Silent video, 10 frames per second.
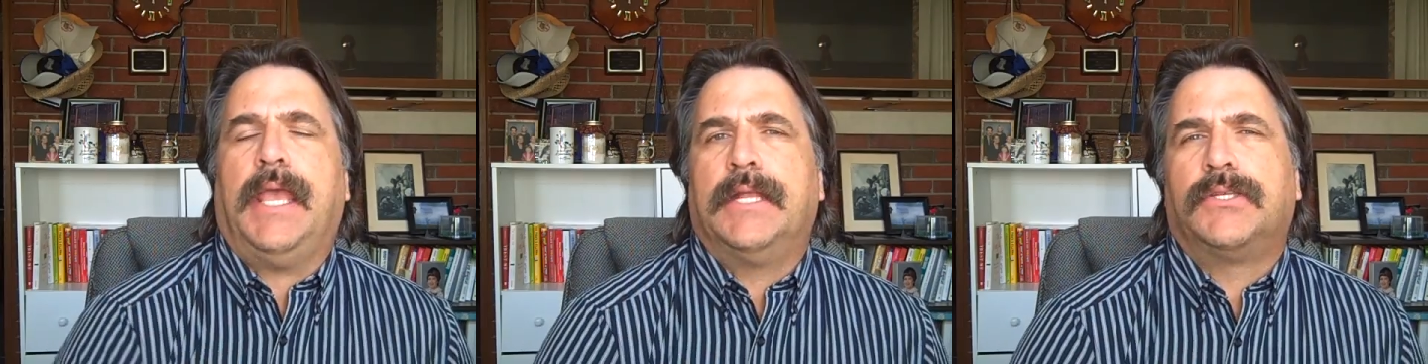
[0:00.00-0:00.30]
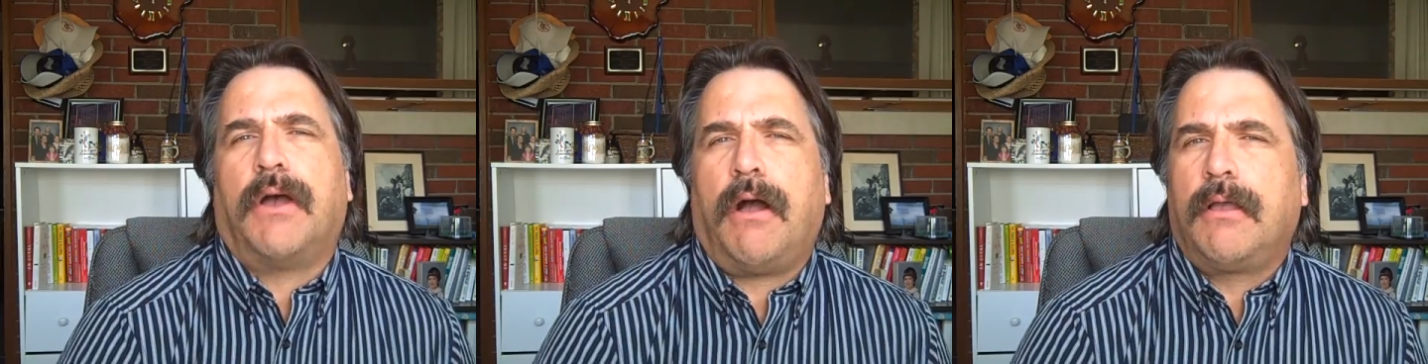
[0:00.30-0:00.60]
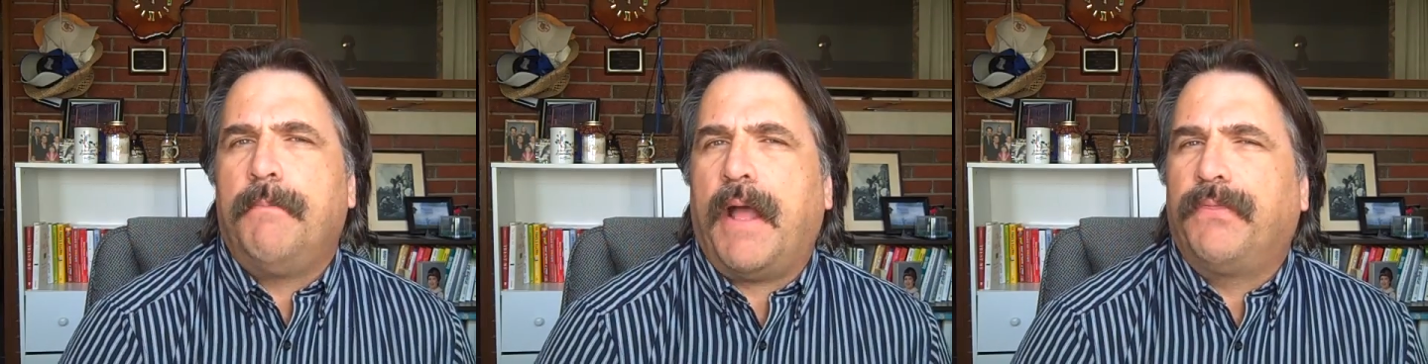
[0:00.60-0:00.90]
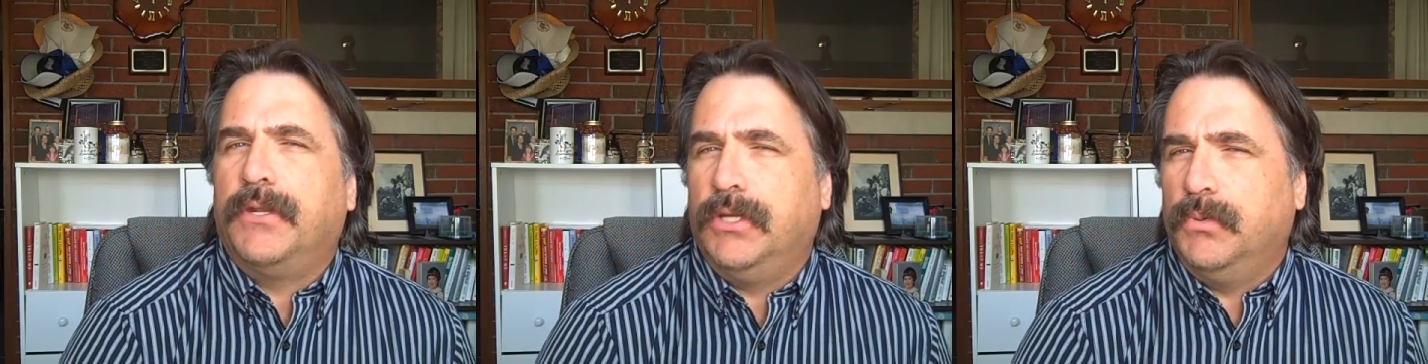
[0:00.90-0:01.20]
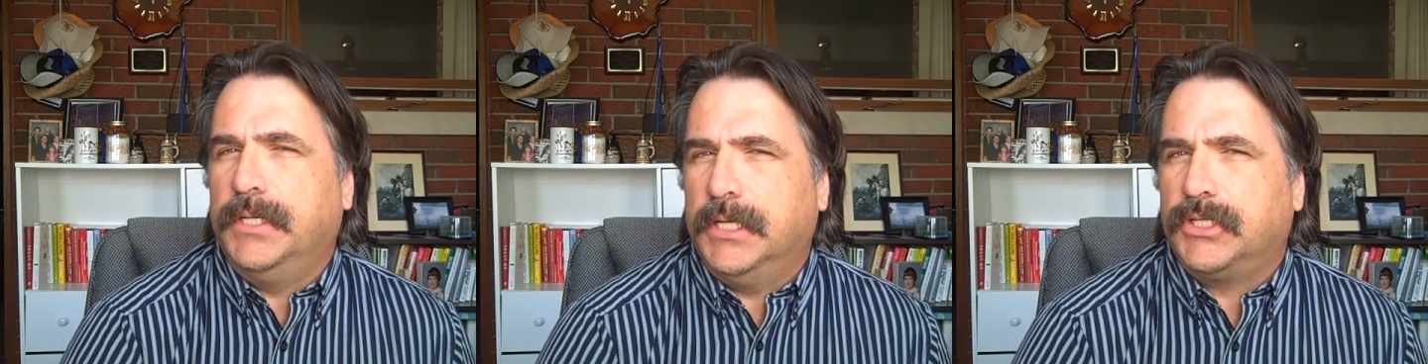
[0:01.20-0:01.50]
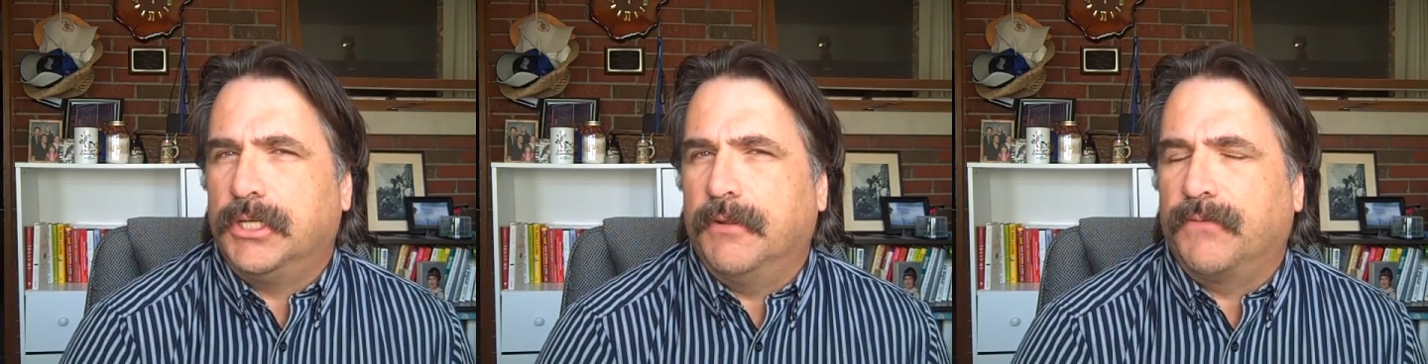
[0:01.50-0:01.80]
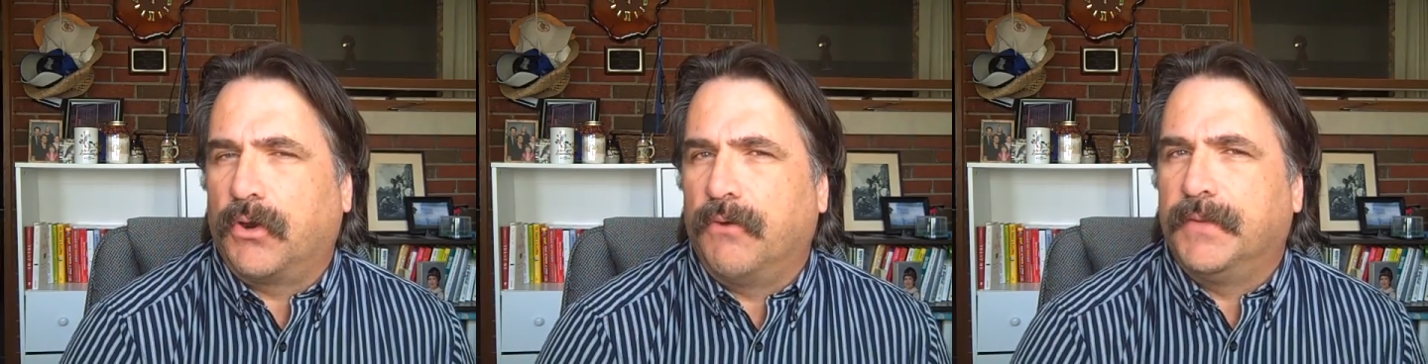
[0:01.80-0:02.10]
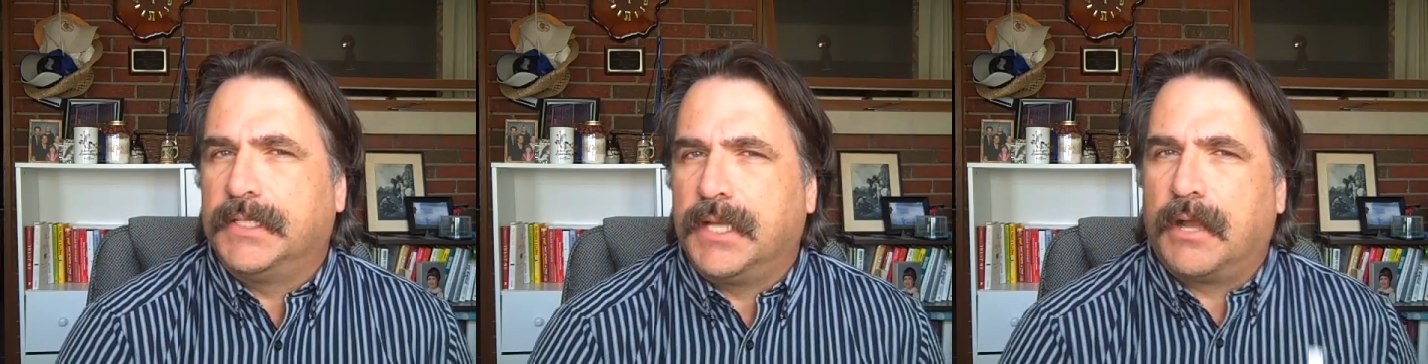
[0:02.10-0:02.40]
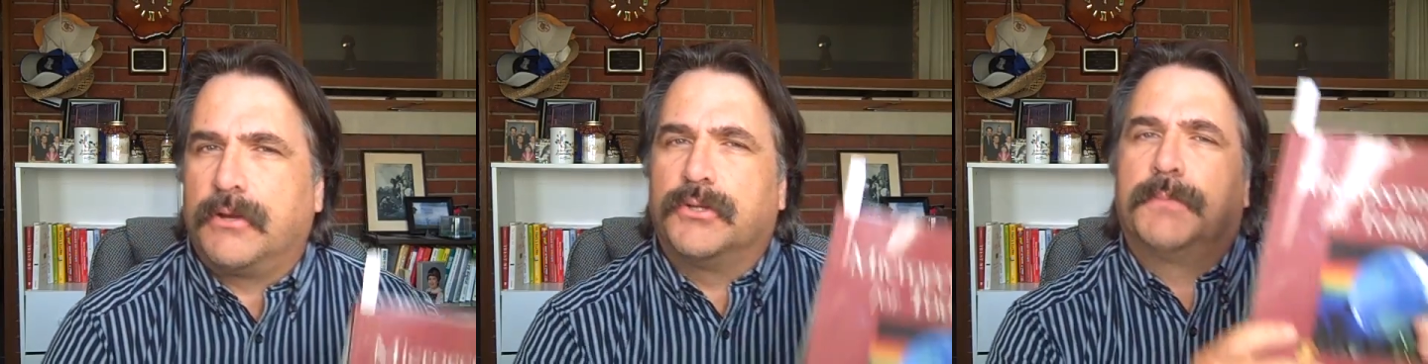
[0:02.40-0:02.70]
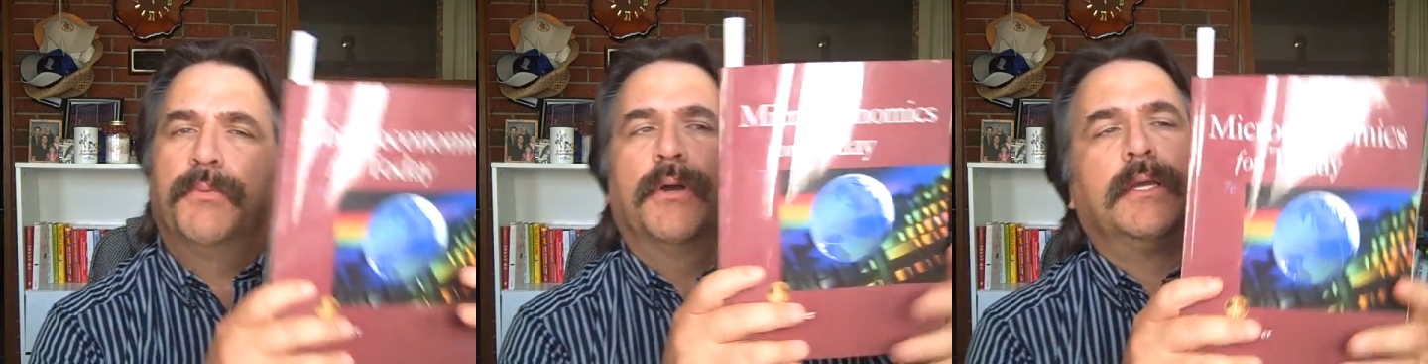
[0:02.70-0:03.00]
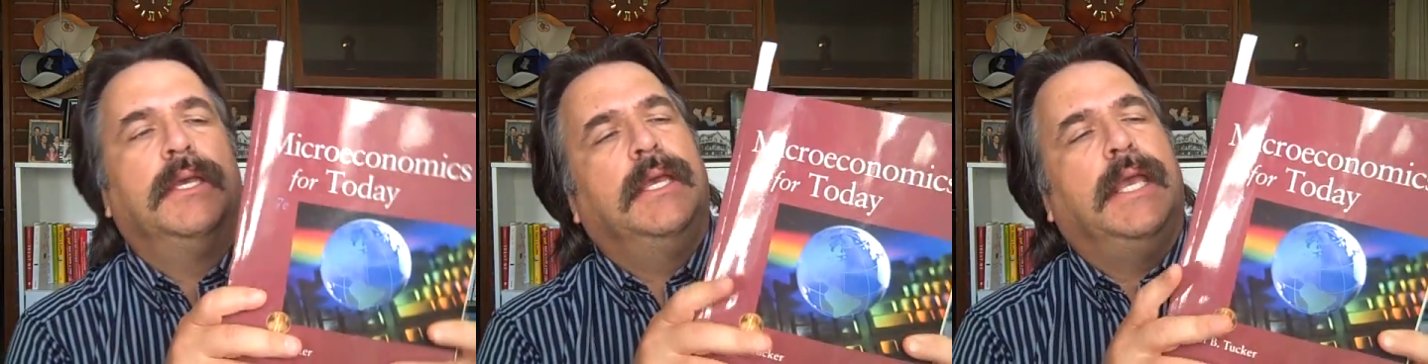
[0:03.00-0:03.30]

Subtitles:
and talk about the new edition of Irvin Tucker's book.